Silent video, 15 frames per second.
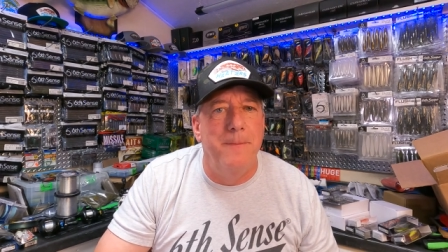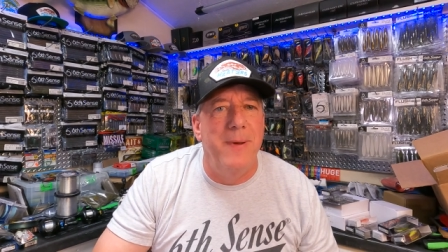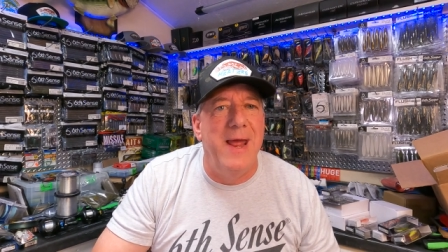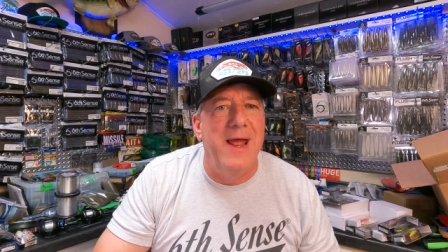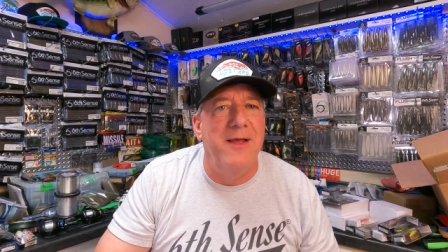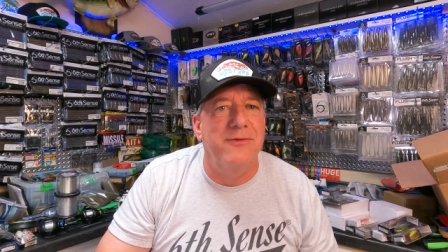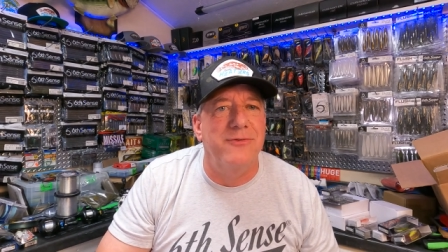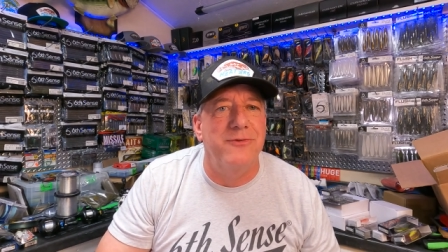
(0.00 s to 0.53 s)

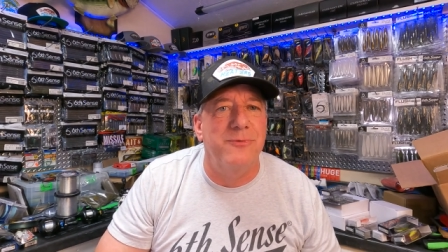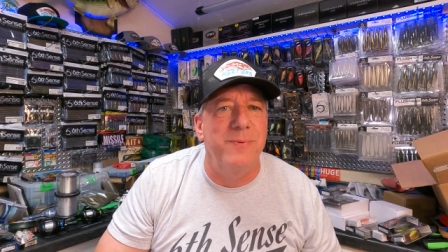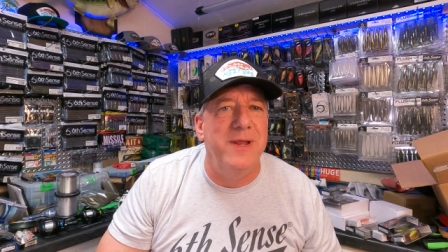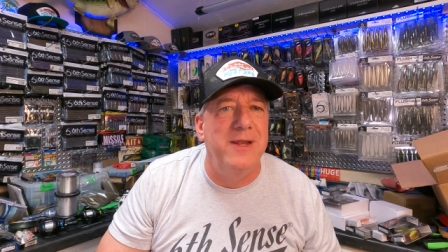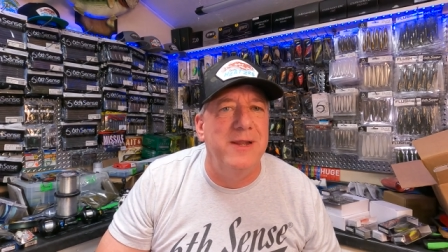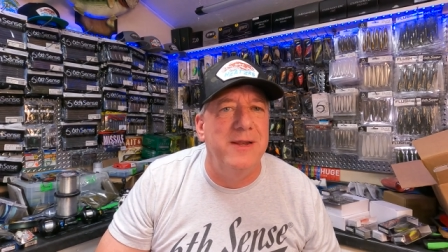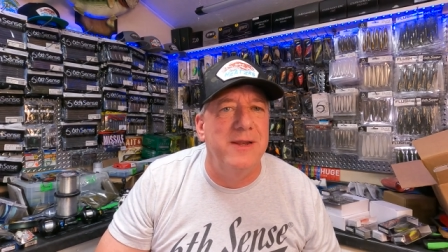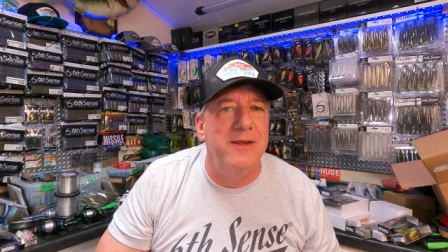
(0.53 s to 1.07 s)
bass
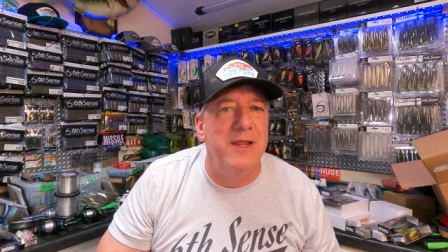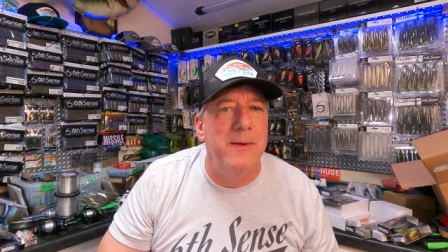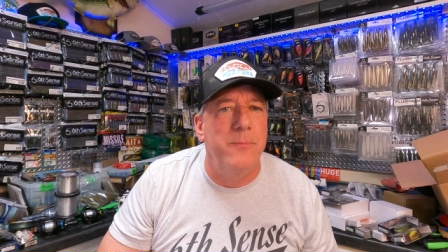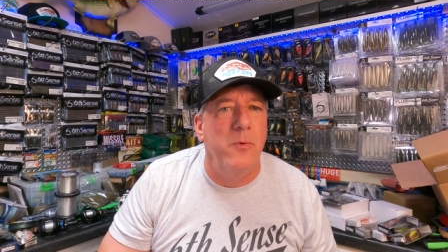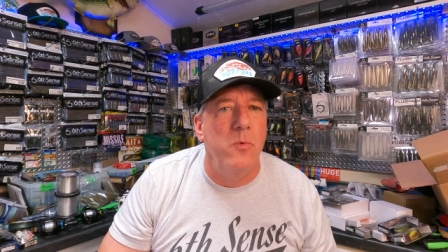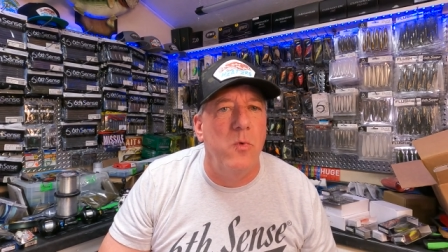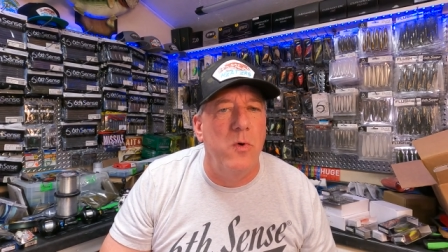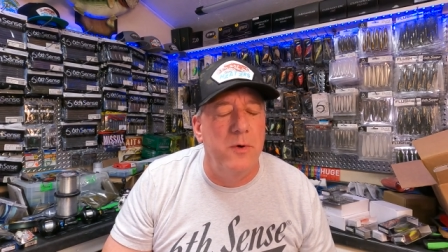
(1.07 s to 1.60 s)
suspended in
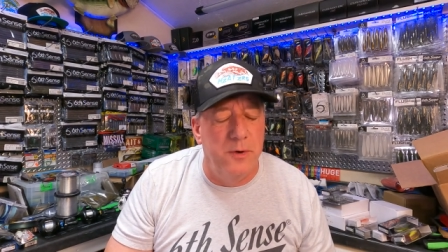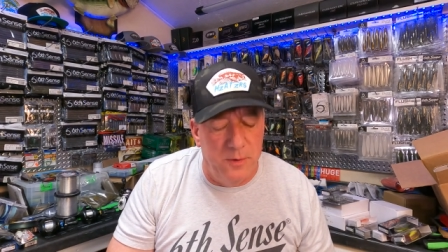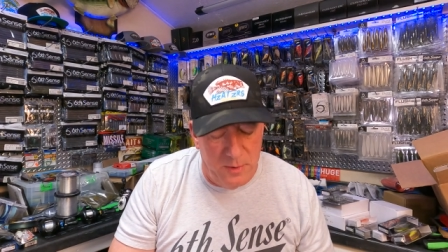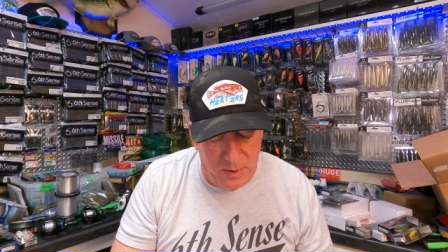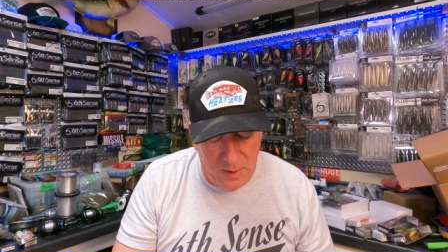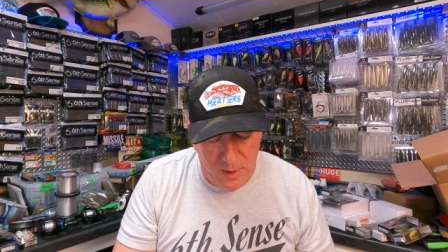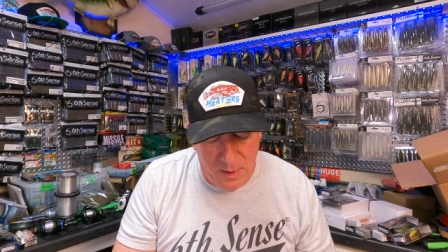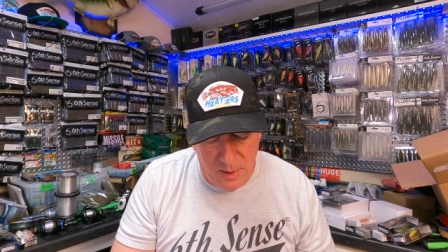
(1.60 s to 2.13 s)
deeper water,
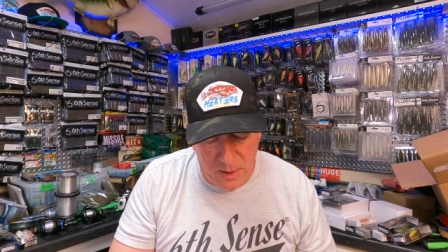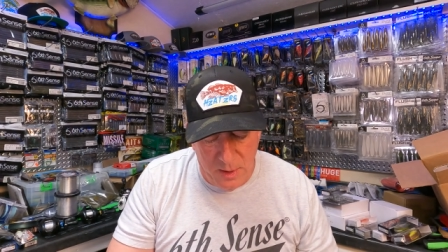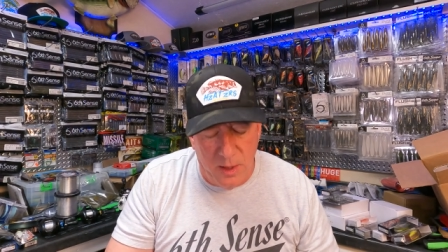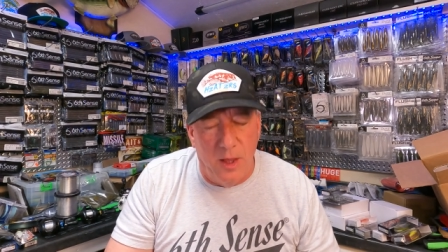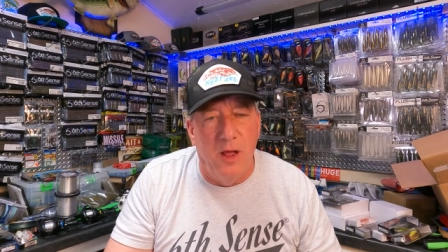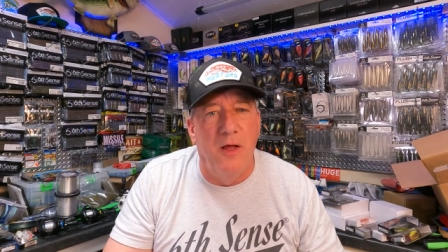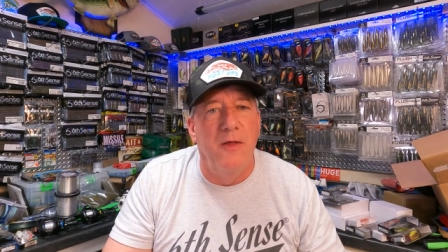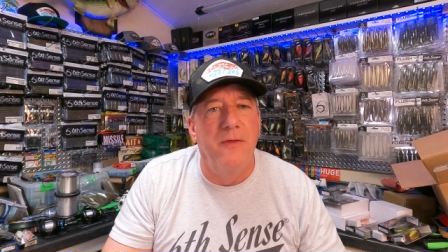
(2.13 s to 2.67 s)

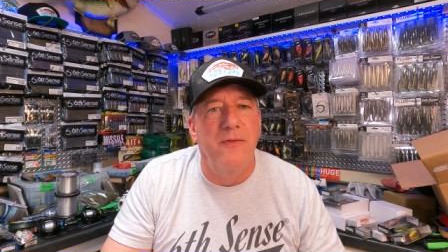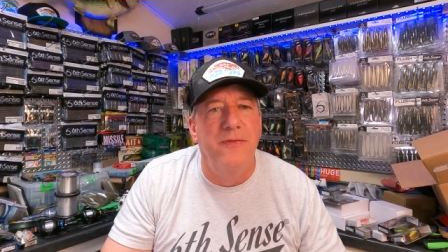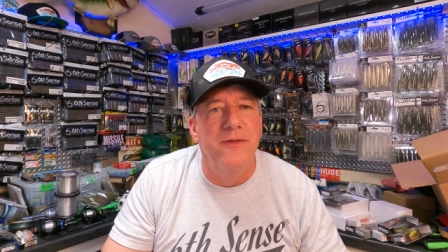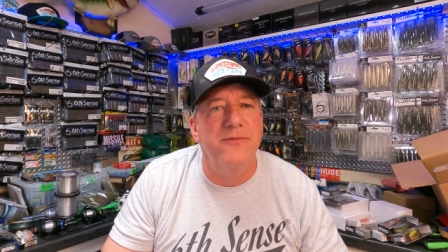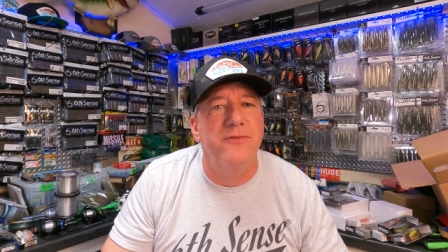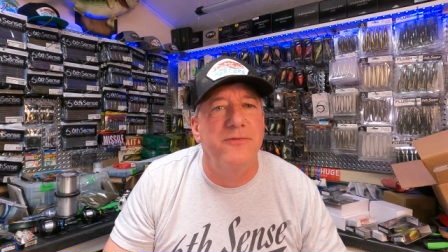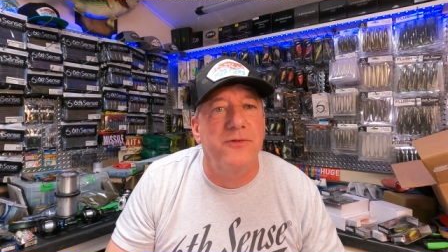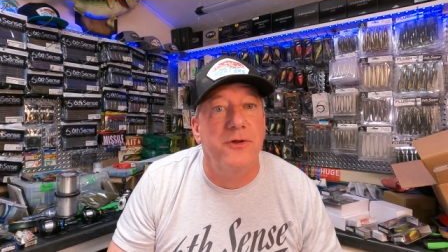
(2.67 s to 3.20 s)

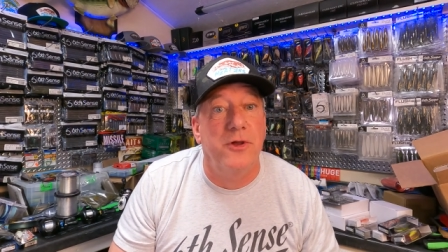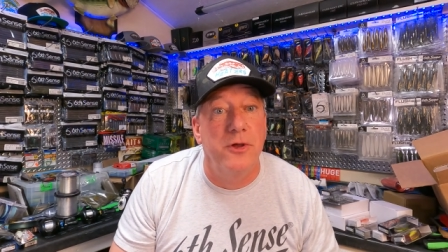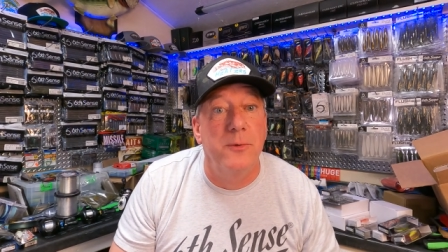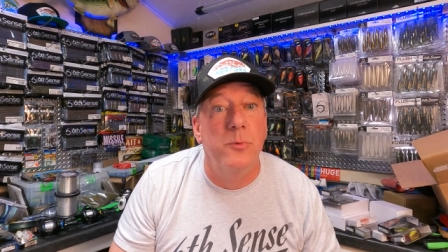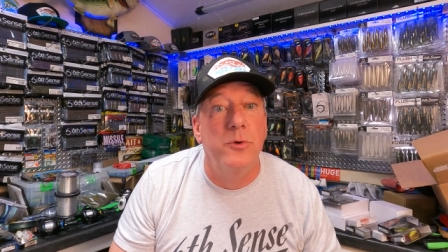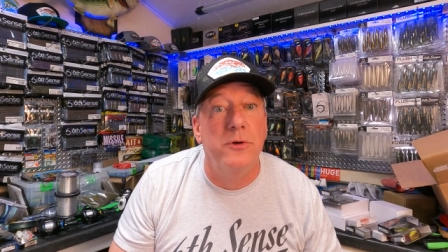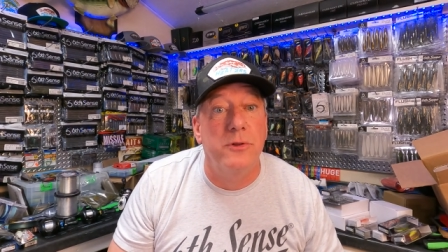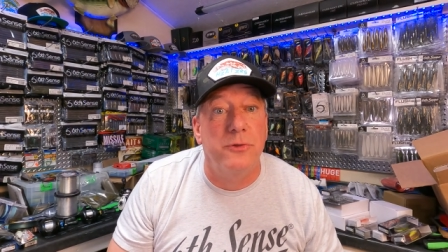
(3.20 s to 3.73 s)
this is a
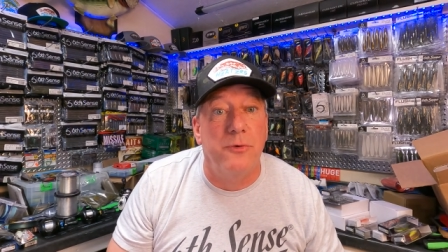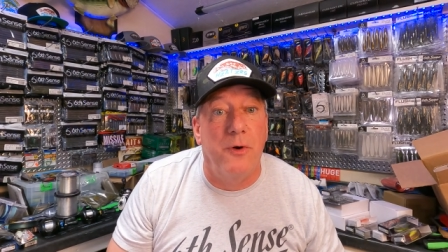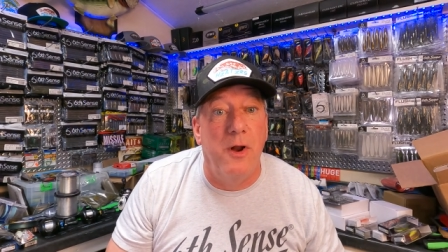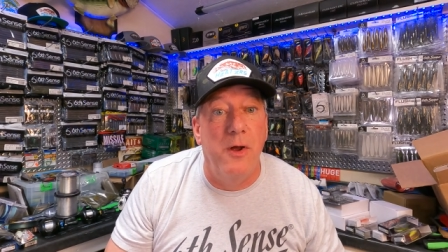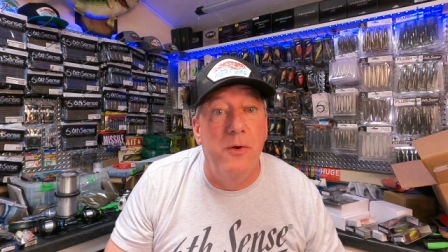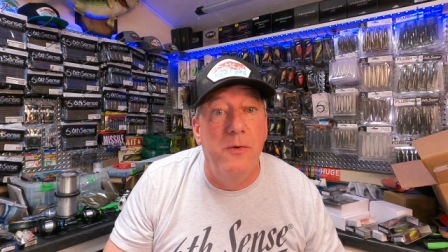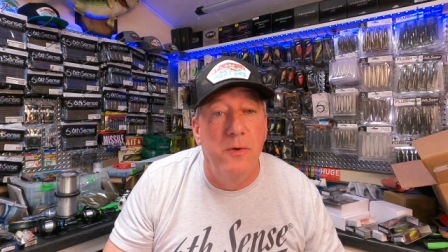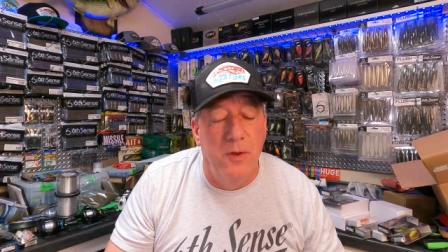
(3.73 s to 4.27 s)
good one to
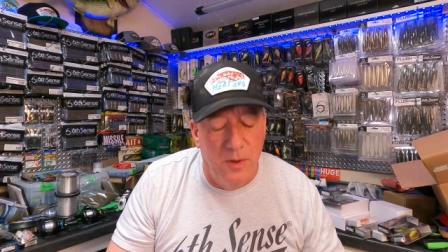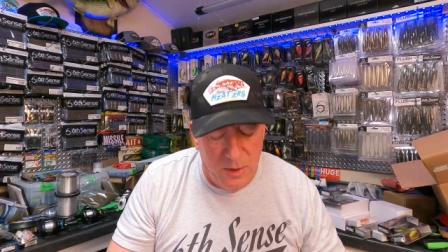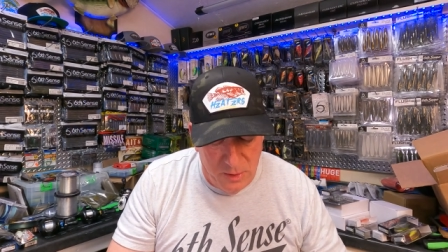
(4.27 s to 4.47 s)
throw.